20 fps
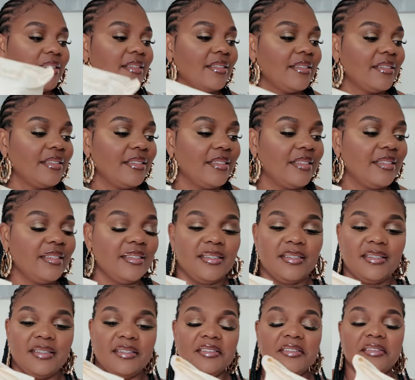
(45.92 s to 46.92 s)

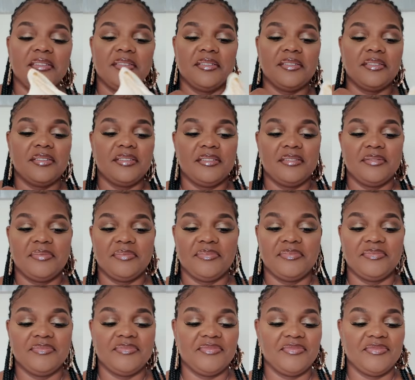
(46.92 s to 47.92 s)

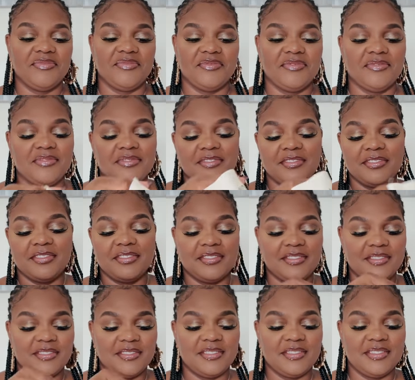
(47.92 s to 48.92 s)

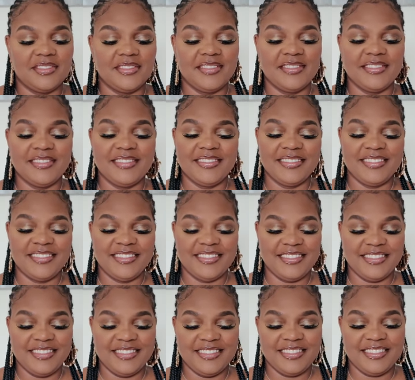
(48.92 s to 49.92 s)

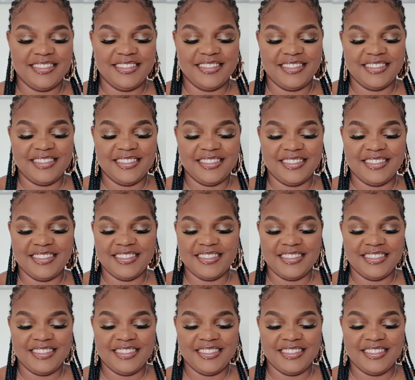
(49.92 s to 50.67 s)
(silence)